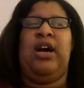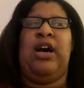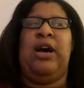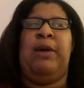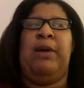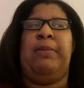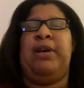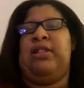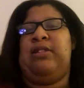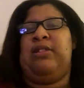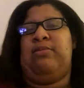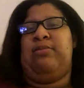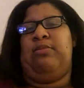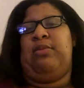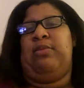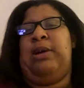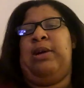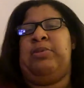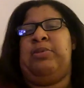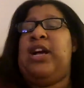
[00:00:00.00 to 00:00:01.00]
And
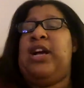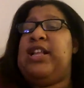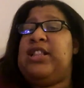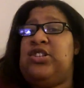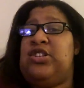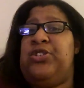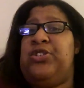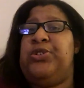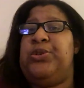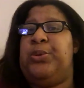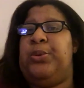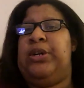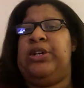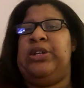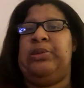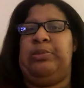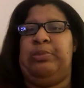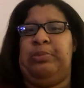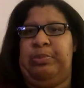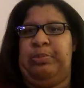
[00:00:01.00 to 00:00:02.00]
I was glad the gender
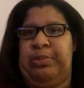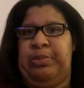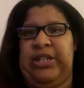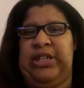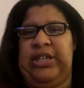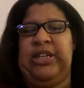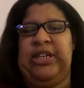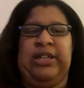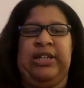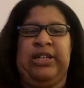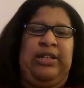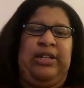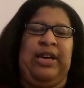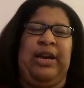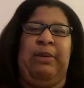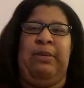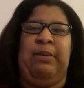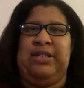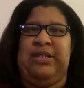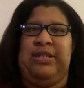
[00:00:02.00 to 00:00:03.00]
one, but again,
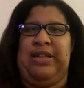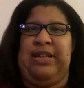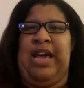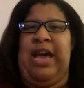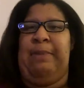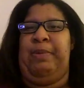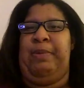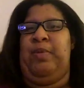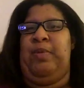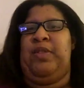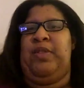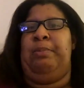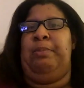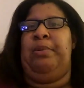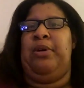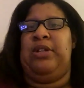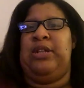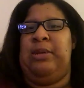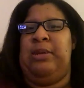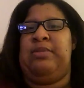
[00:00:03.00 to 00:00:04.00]
I wasn't happy with the
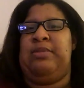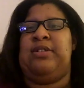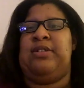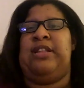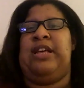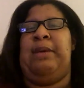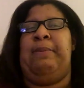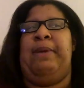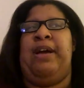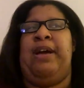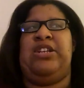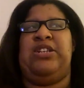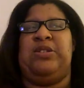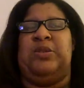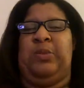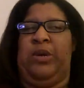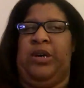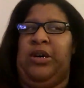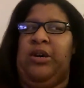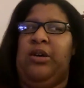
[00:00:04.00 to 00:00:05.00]
build-up to that match
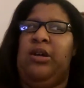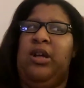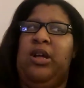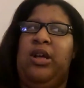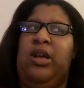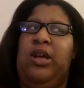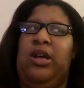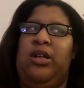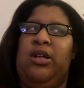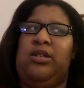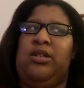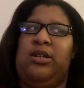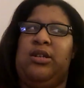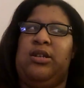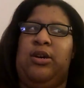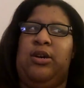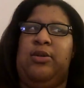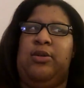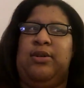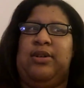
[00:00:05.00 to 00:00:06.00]
as well.
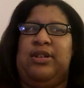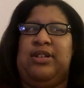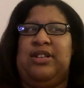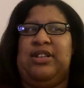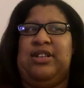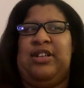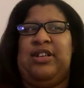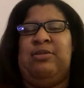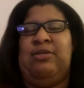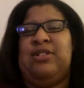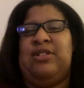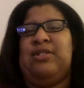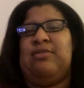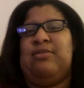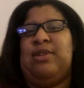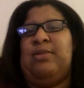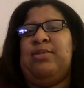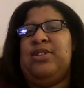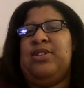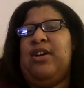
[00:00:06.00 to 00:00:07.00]
So it was
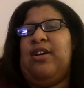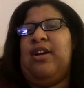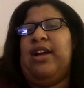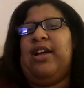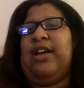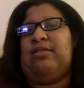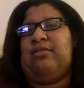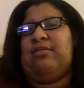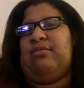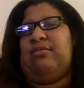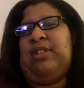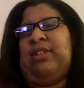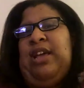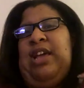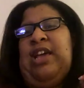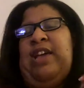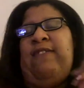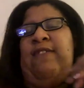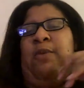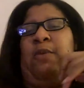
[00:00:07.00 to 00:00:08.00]
all right.
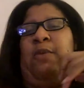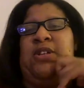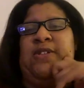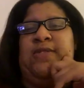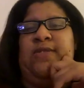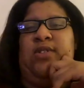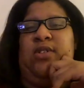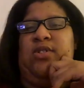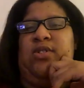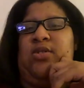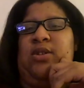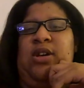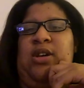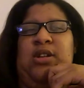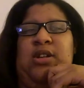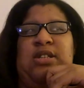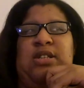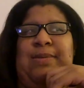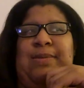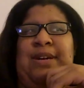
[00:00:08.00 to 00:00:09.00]
If it wasn't for those 2
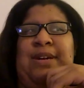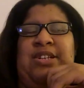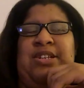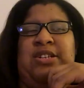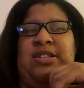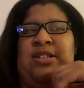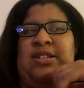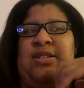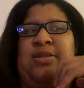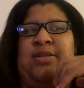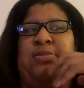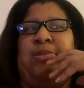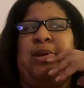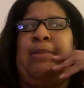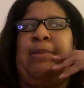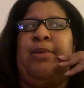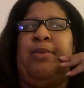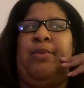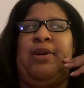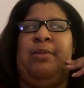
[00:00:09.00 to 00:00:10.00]
Hell in a Cell matches, this
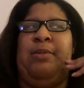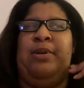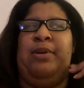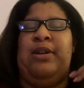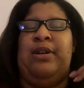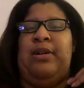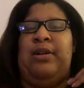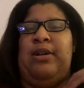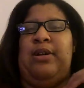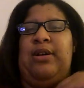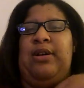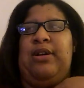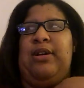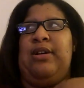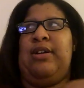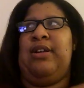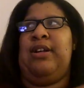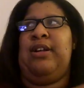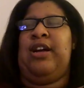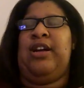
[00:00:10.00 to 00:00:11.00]
probably would have been
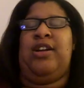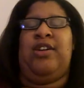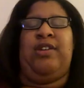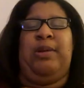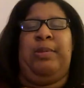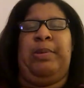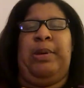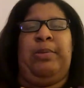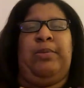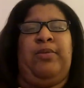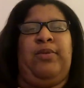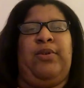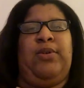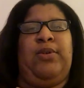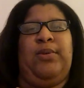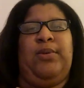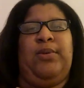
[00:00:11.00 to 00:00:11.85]
not a great pay-per-view.